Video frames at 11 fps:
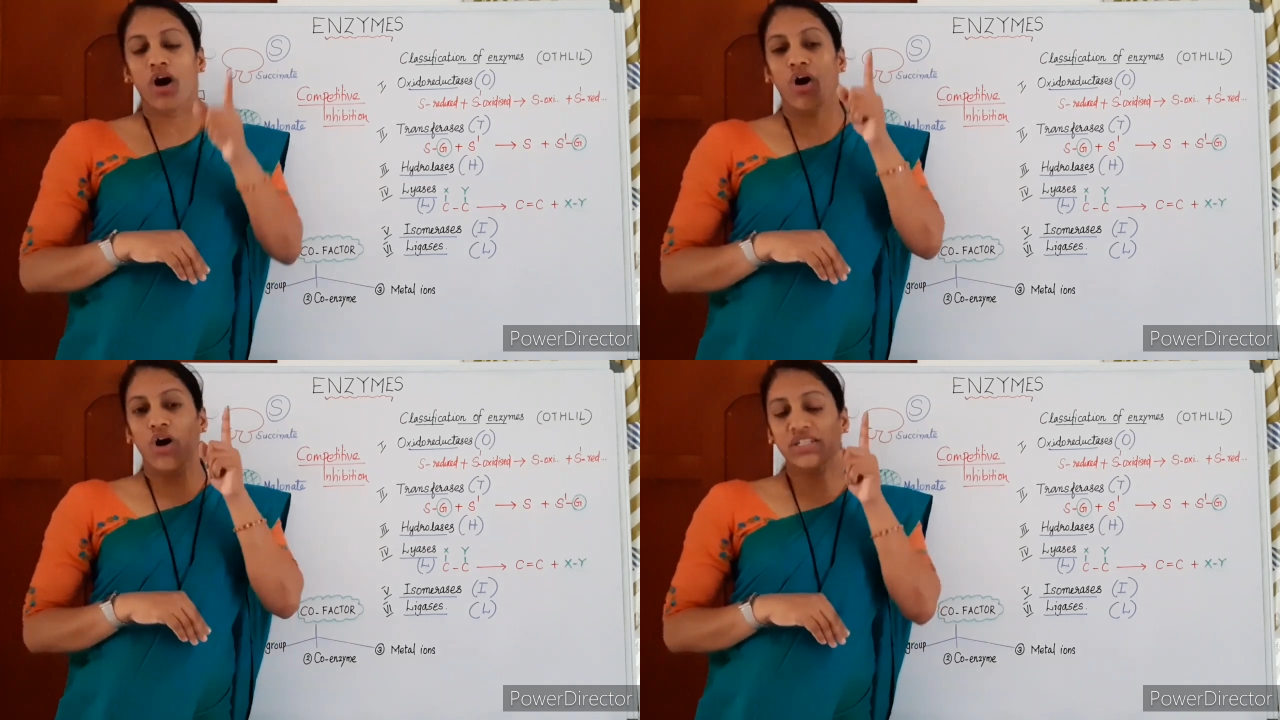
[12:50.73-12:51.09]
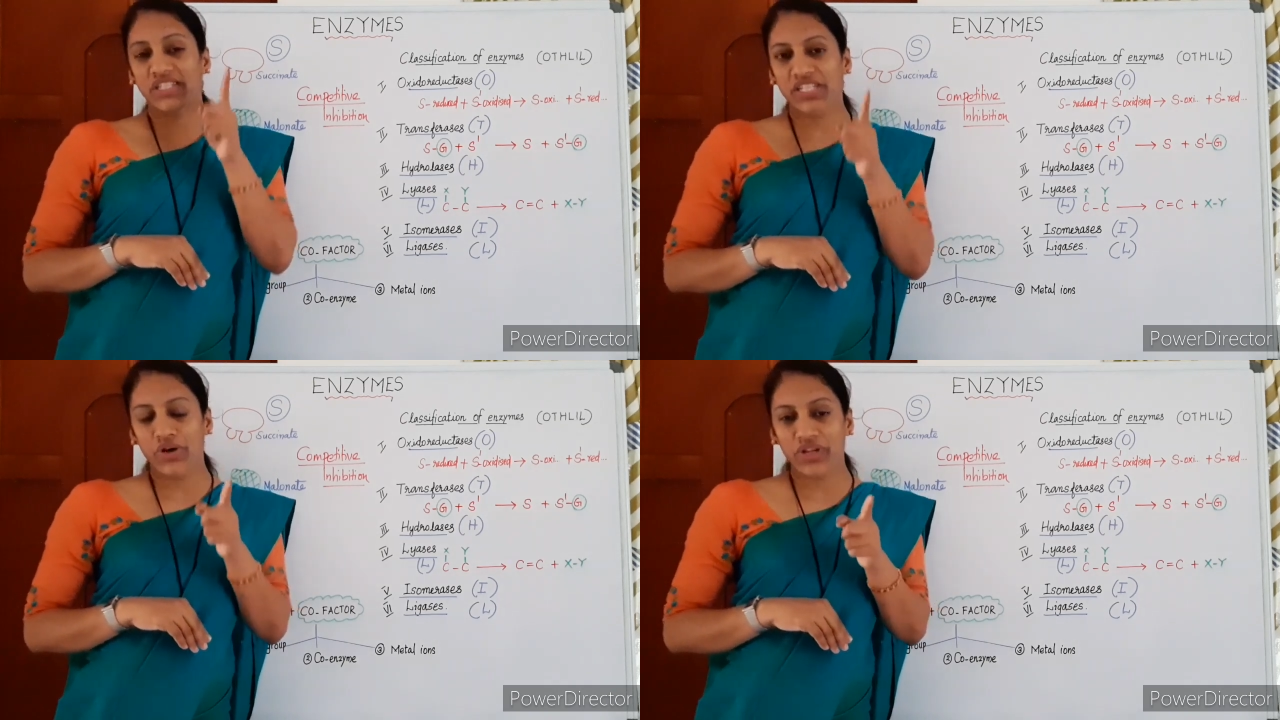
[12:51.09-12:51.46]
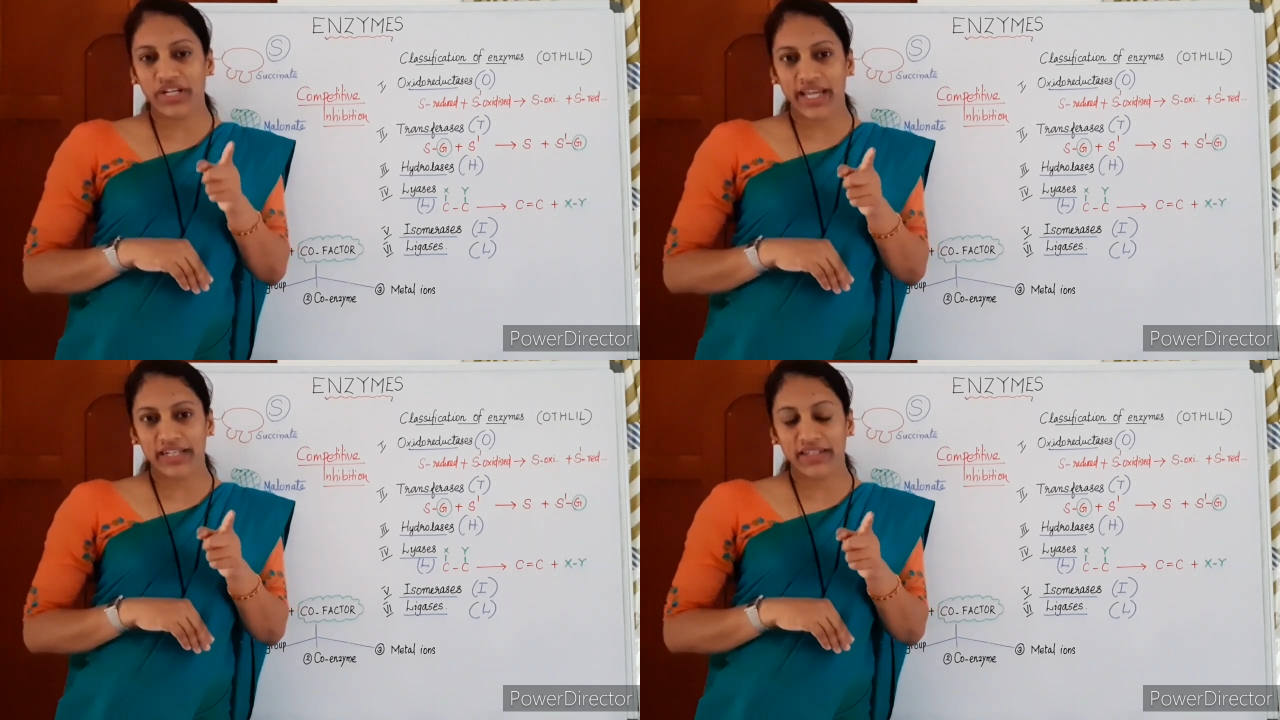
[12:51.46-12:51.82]

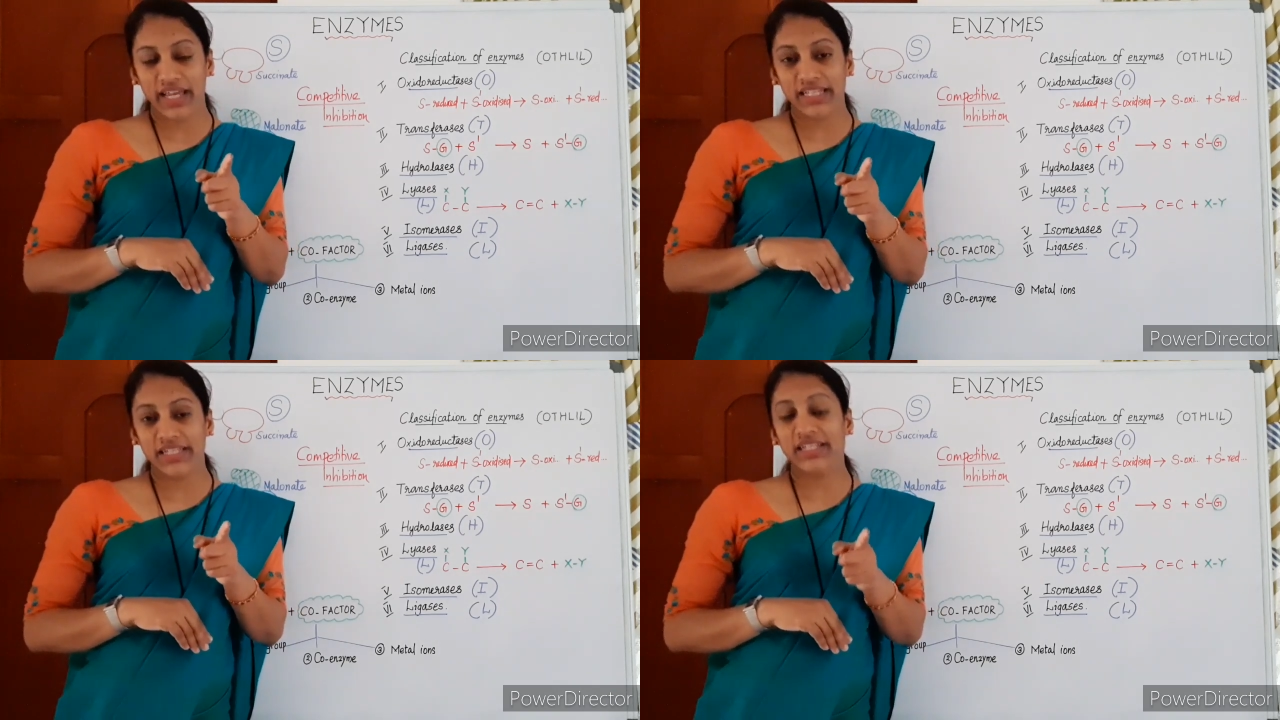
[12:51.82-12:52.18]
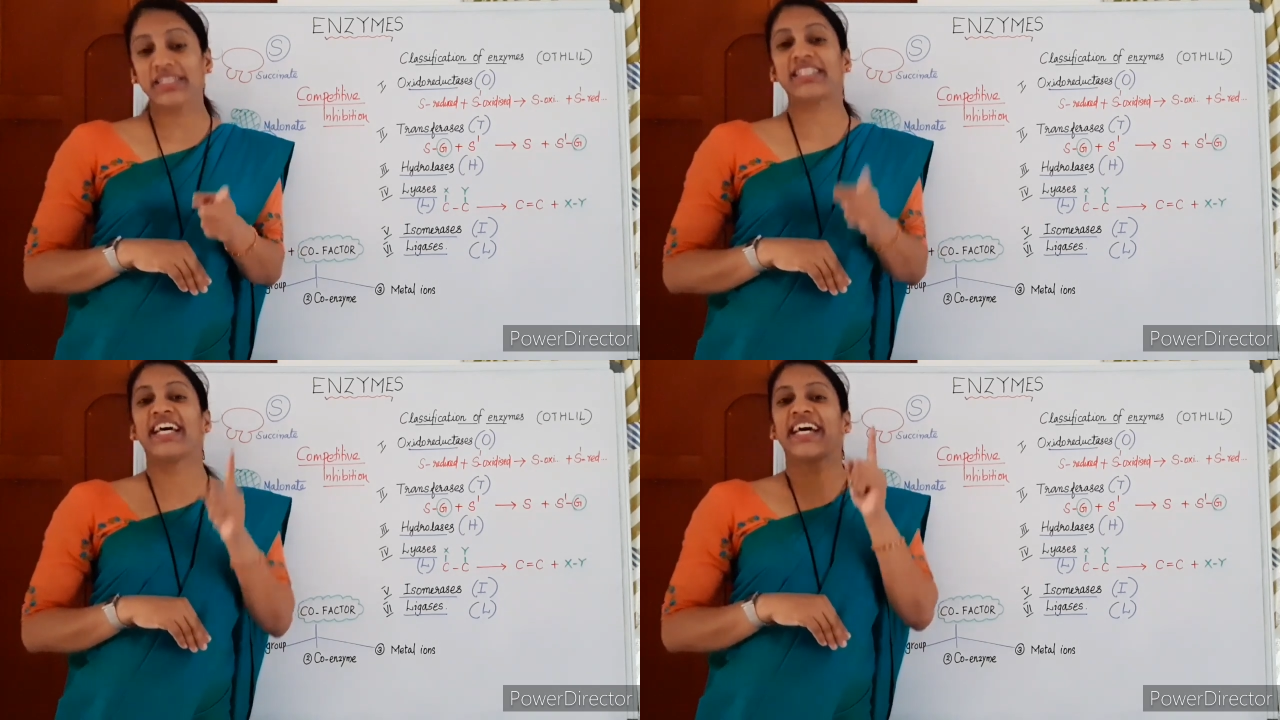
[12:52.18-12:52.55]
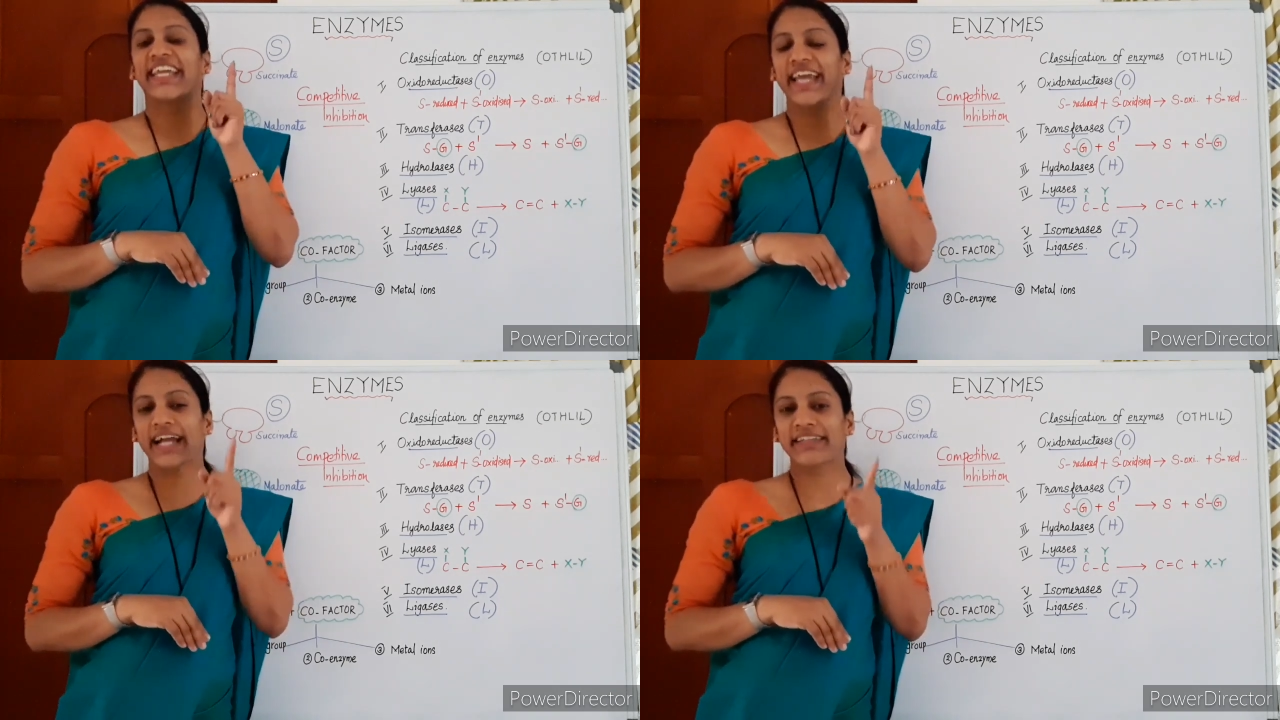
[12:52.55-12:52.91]
oxidoreductases
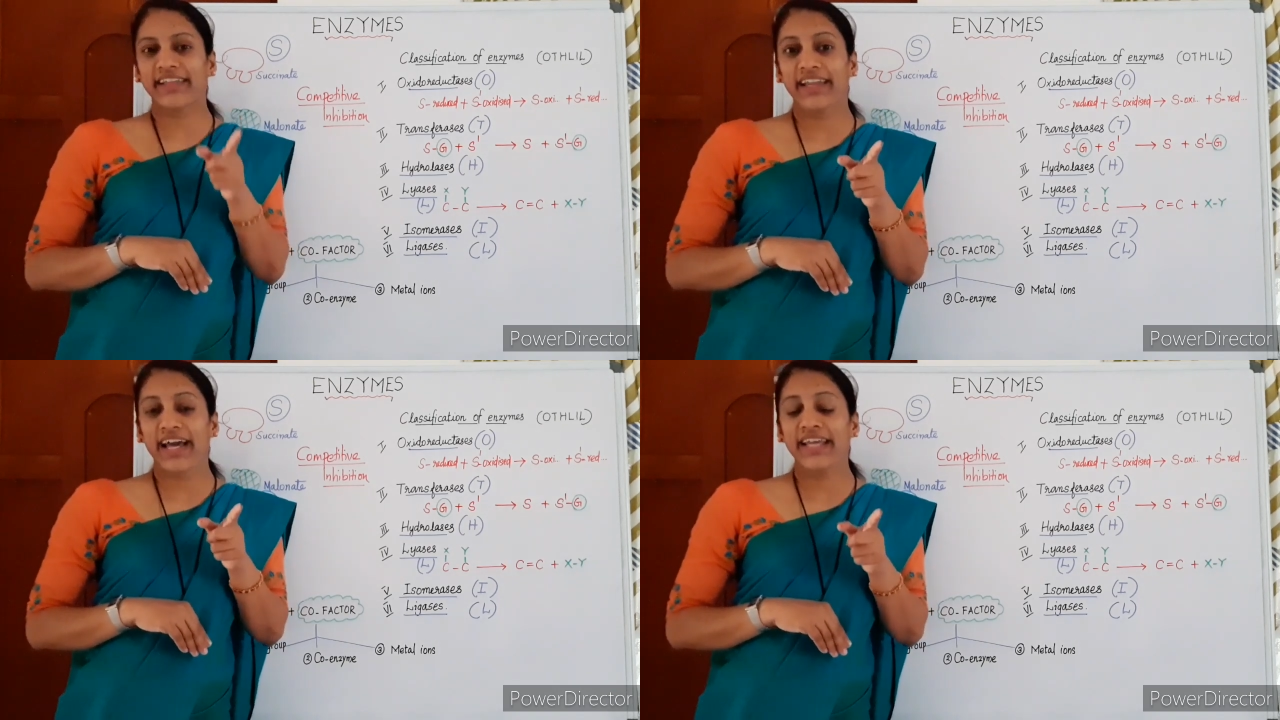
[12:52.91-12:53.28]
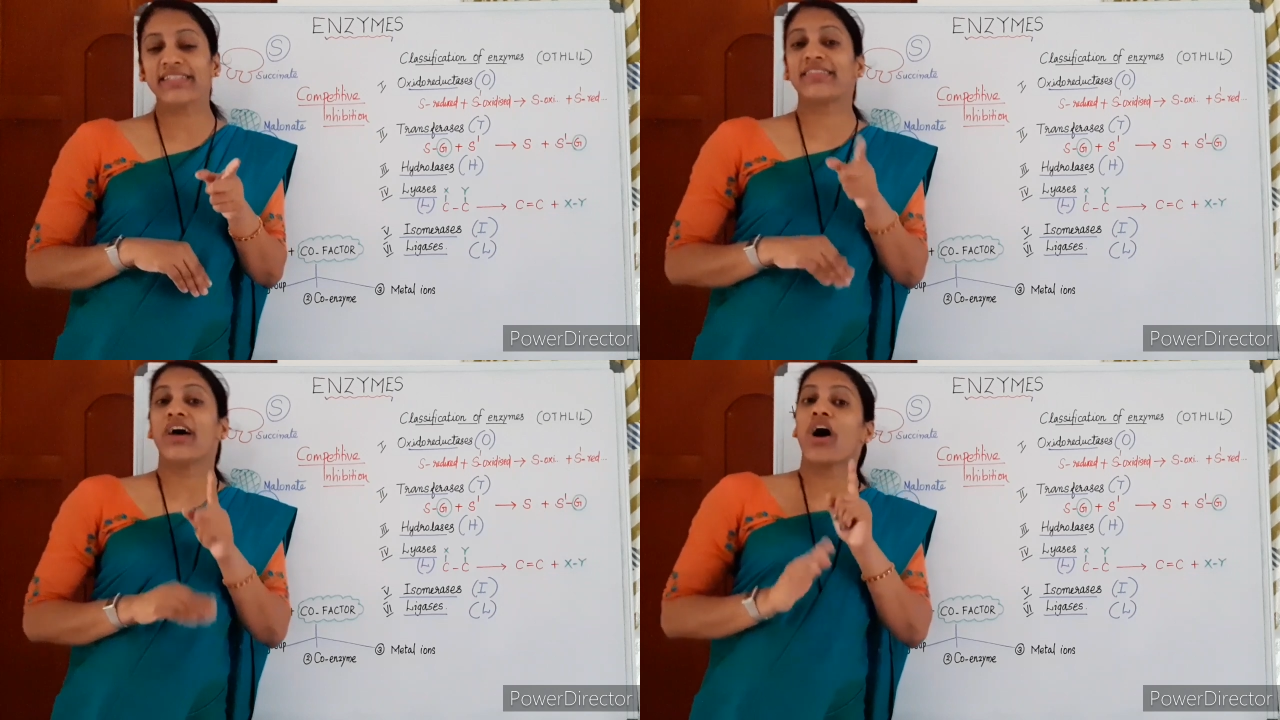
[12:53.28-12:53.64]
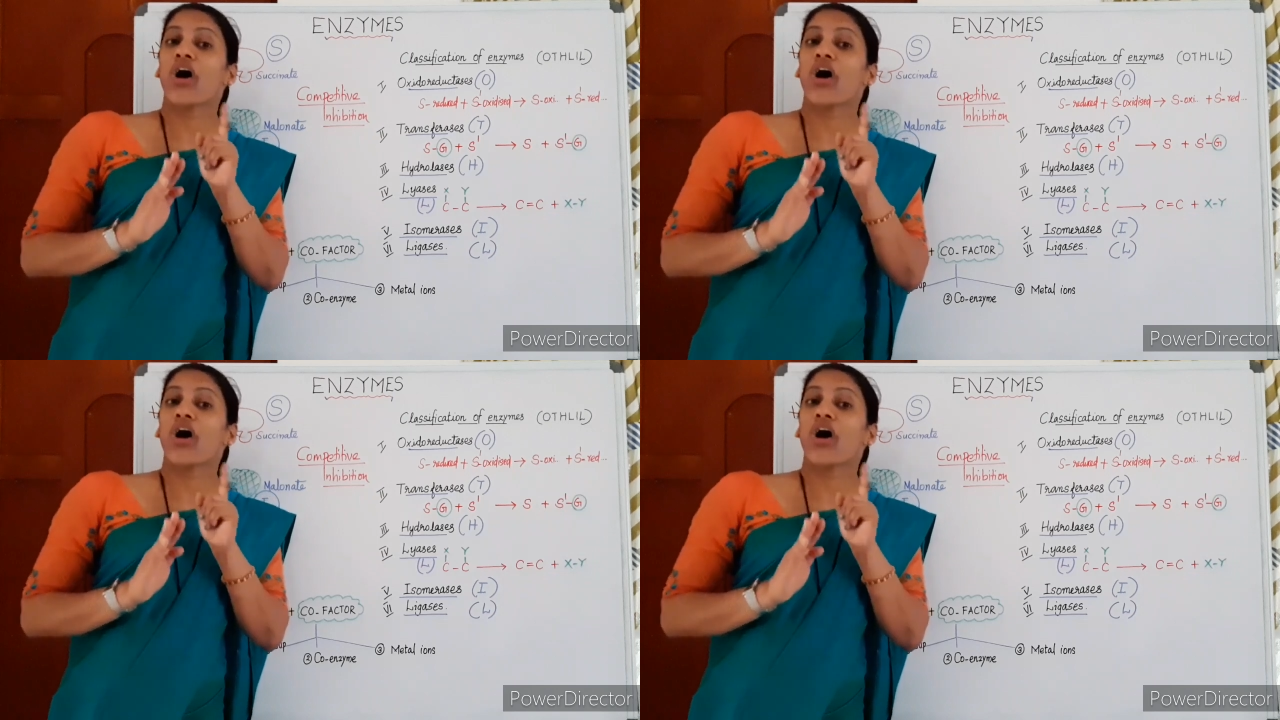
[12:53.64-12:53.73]
catalyze